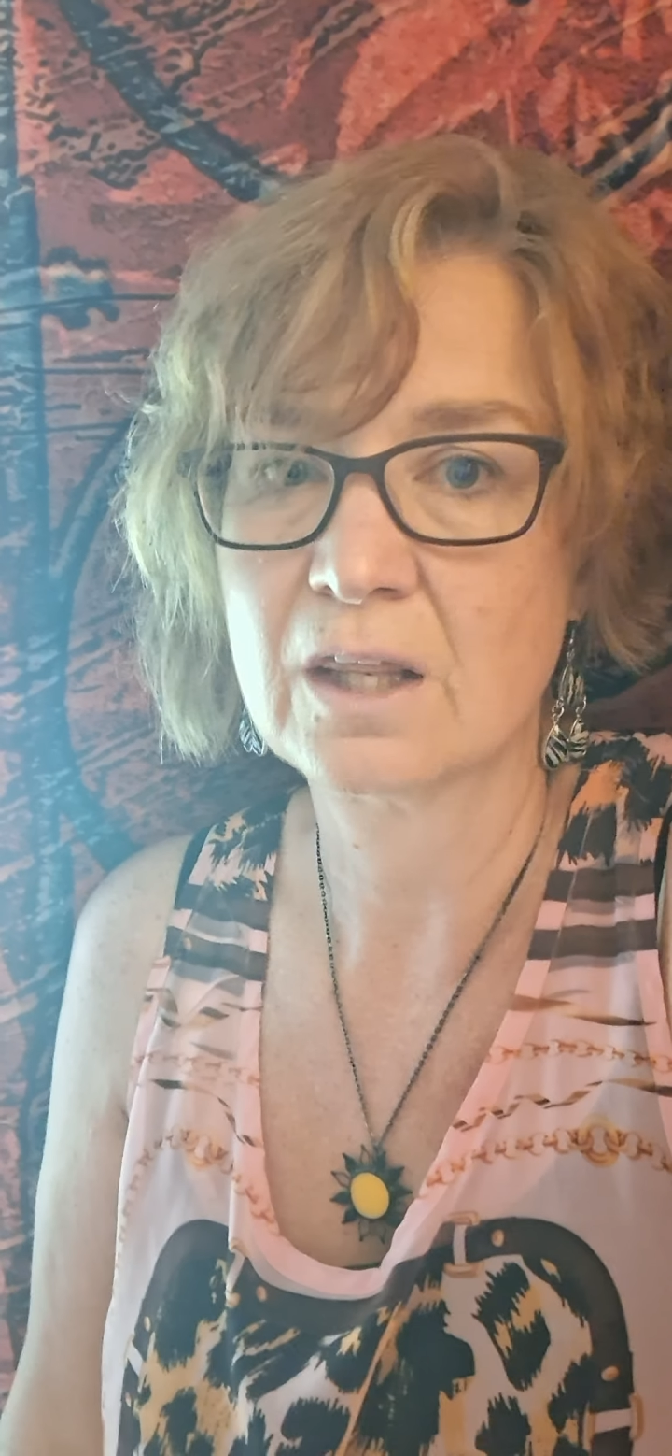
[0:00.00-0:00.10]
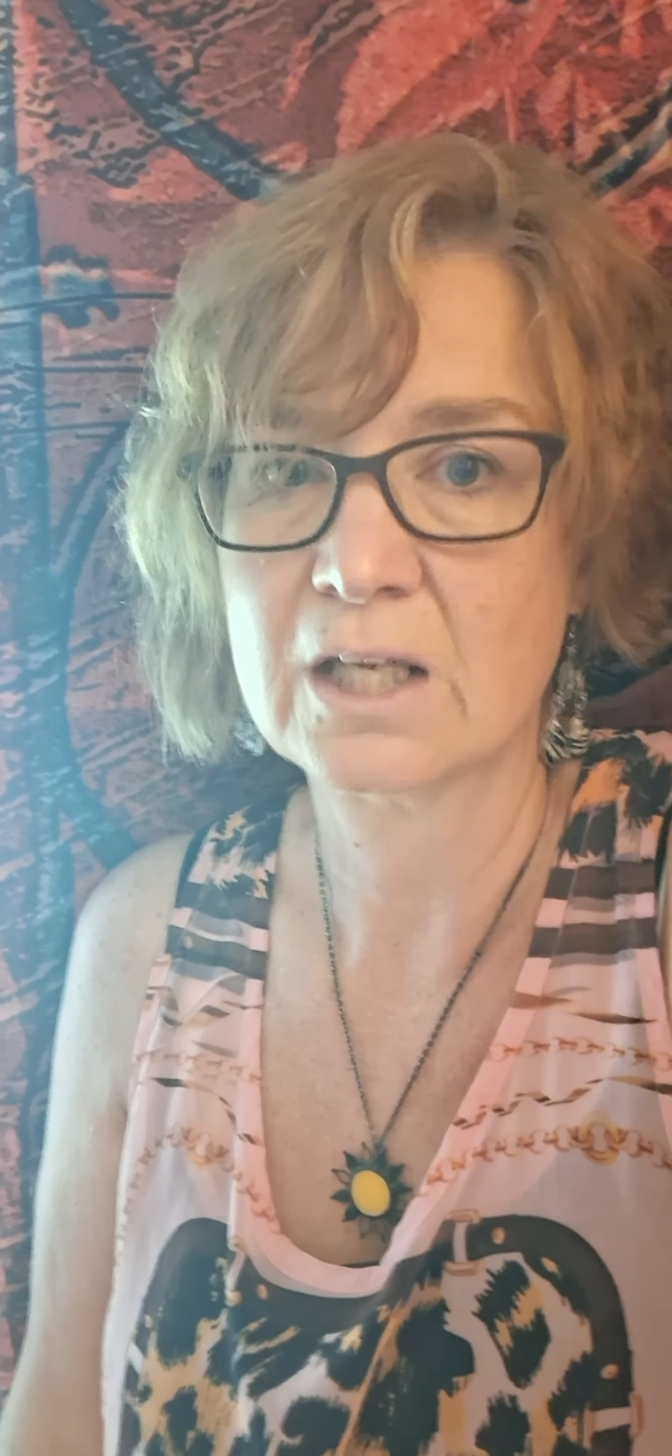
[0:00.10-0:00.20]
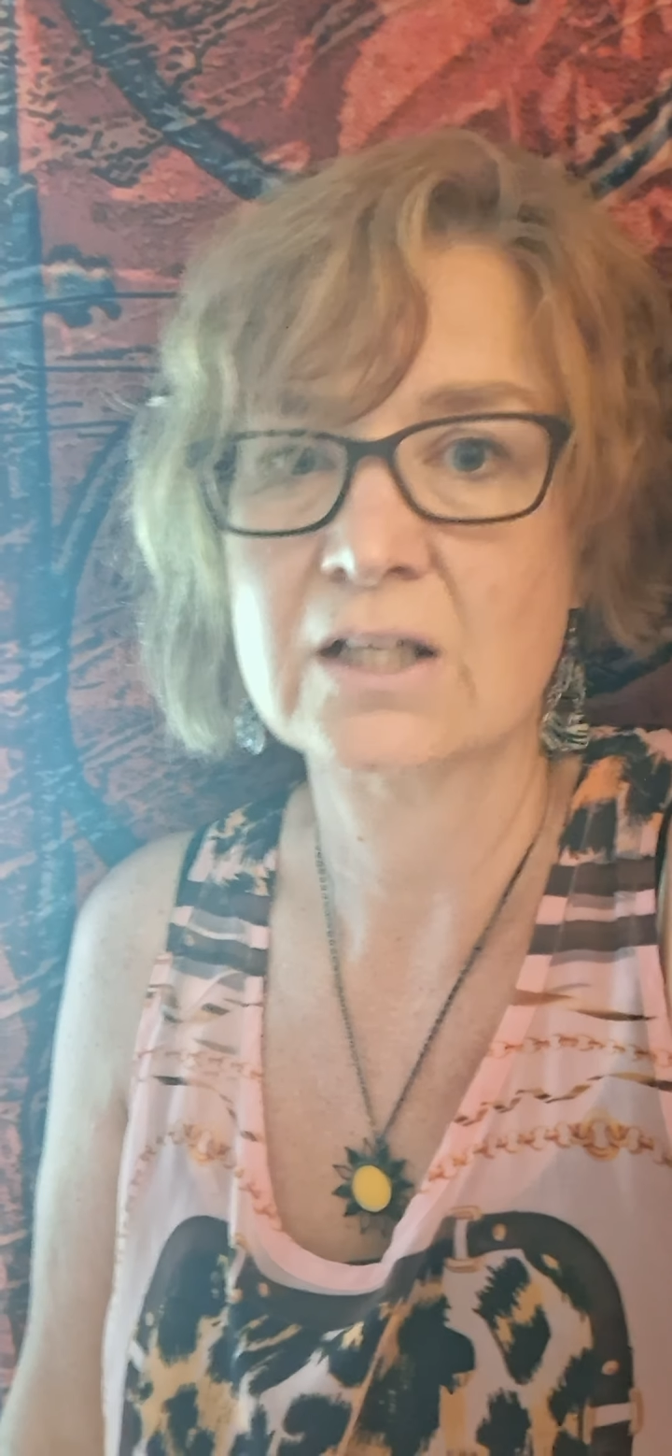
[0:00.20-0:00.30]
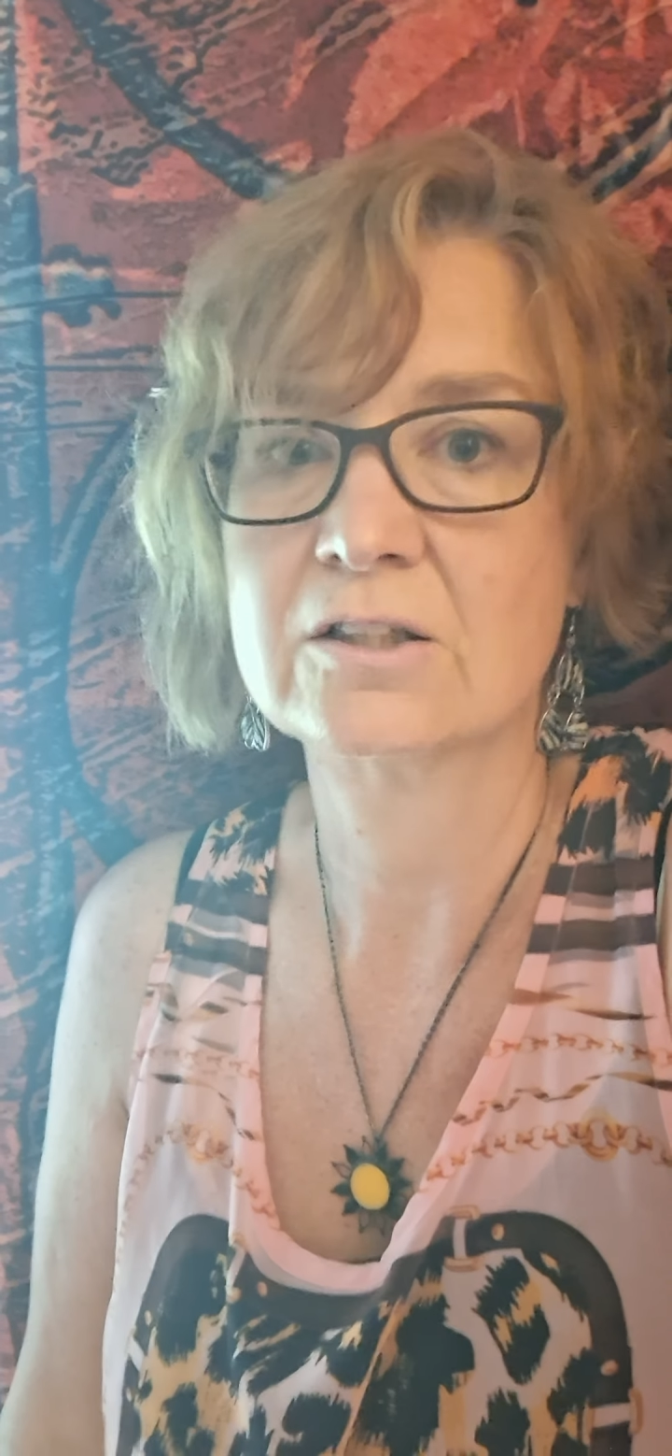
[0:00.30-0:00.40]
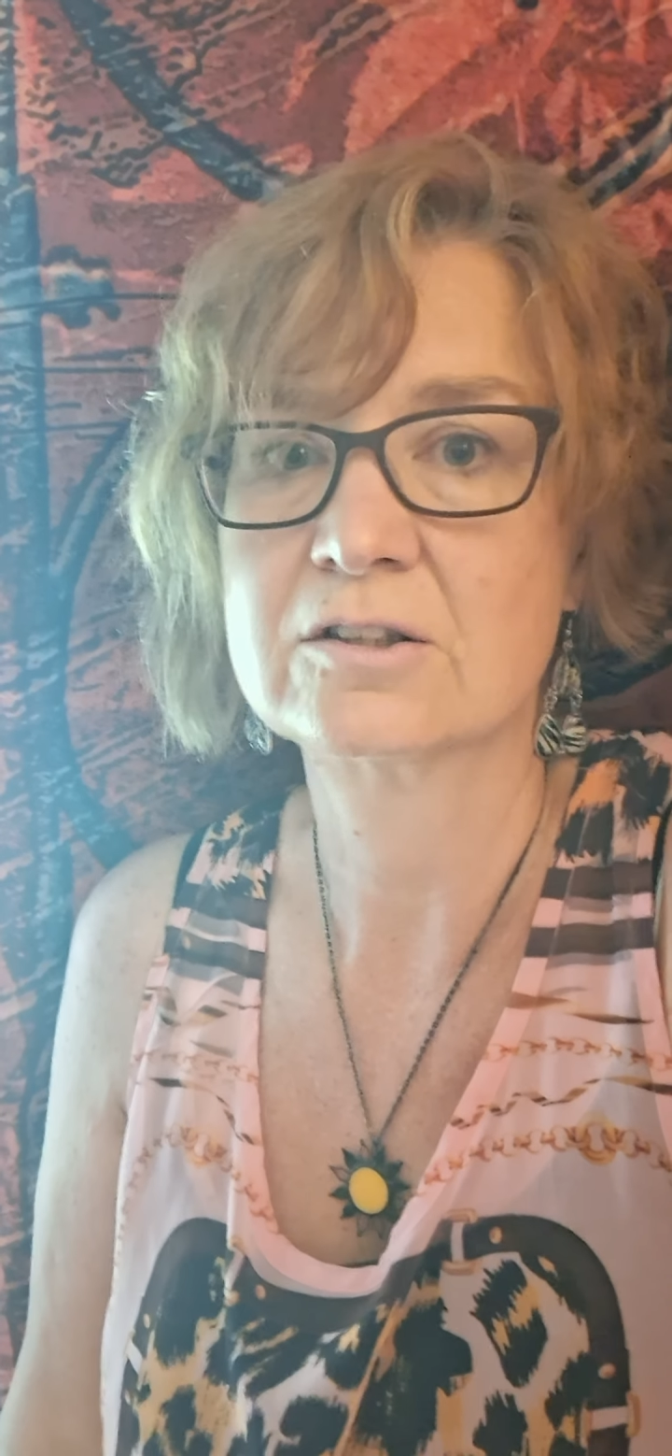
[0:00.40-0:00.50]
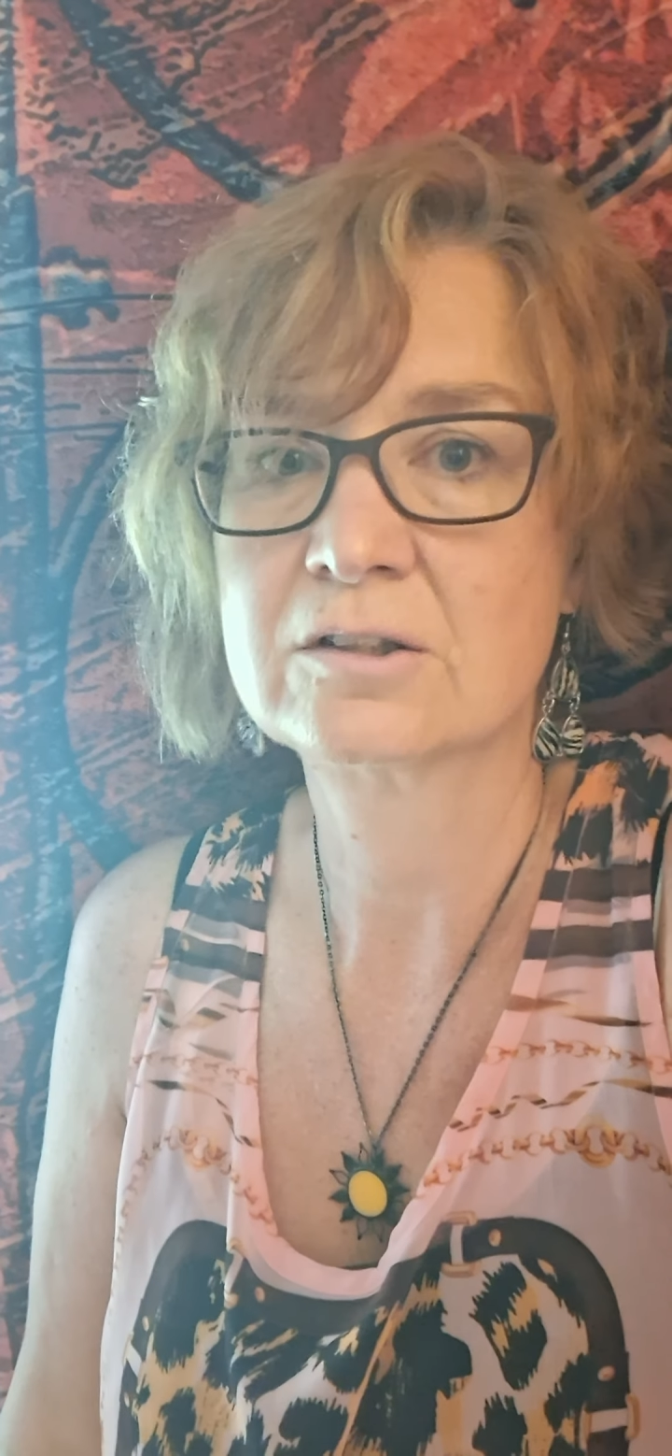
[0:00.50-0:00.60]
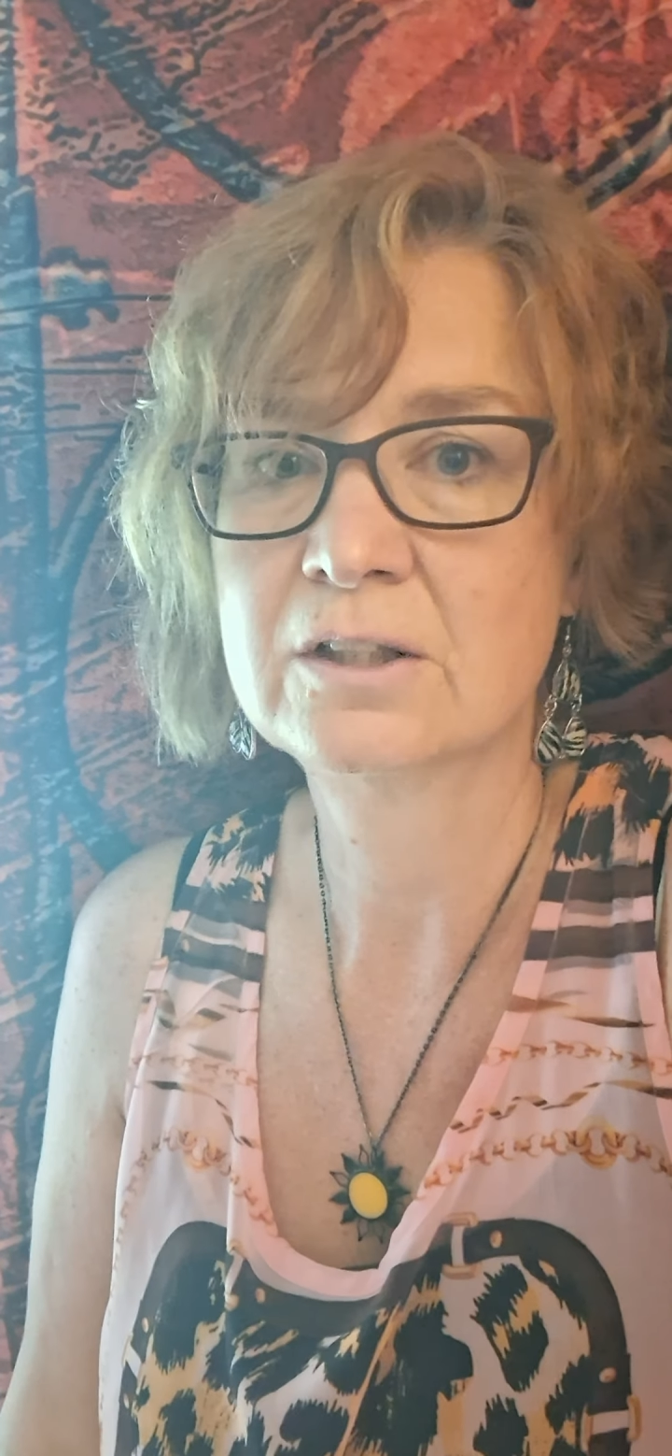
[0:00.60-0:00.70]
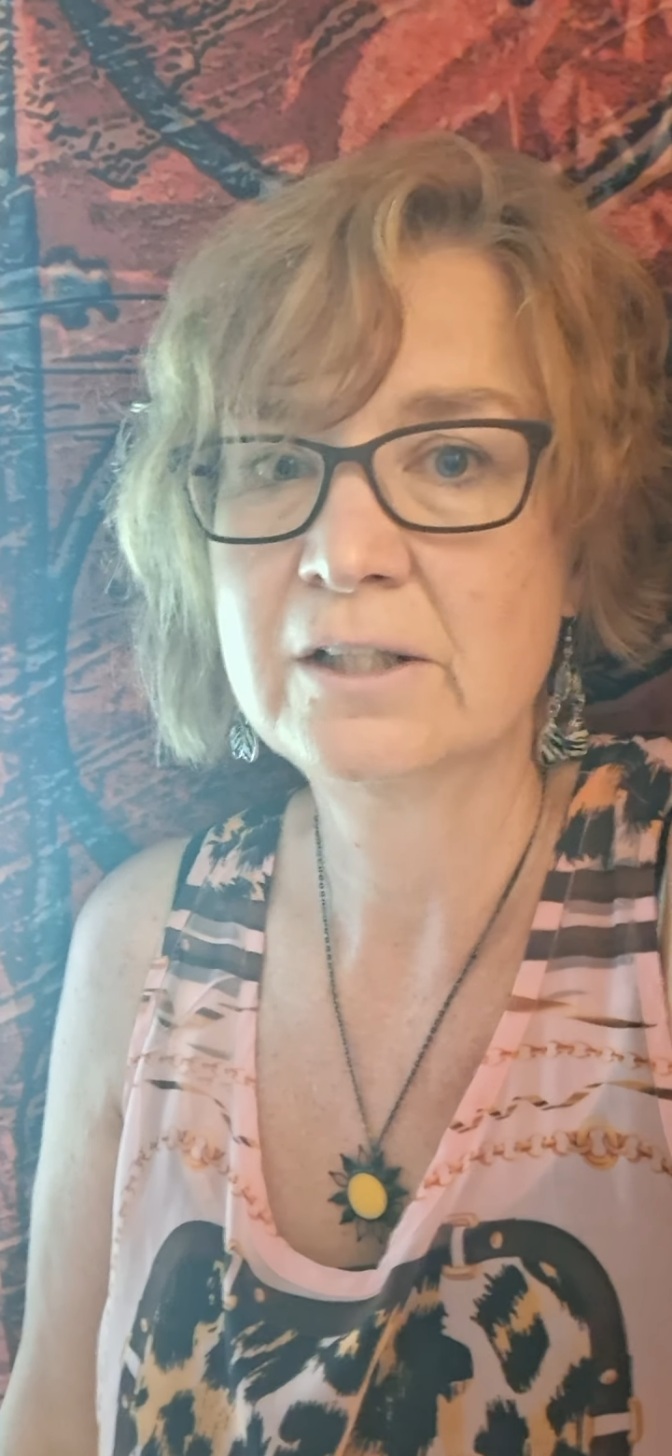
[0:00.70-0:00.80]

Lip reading: things.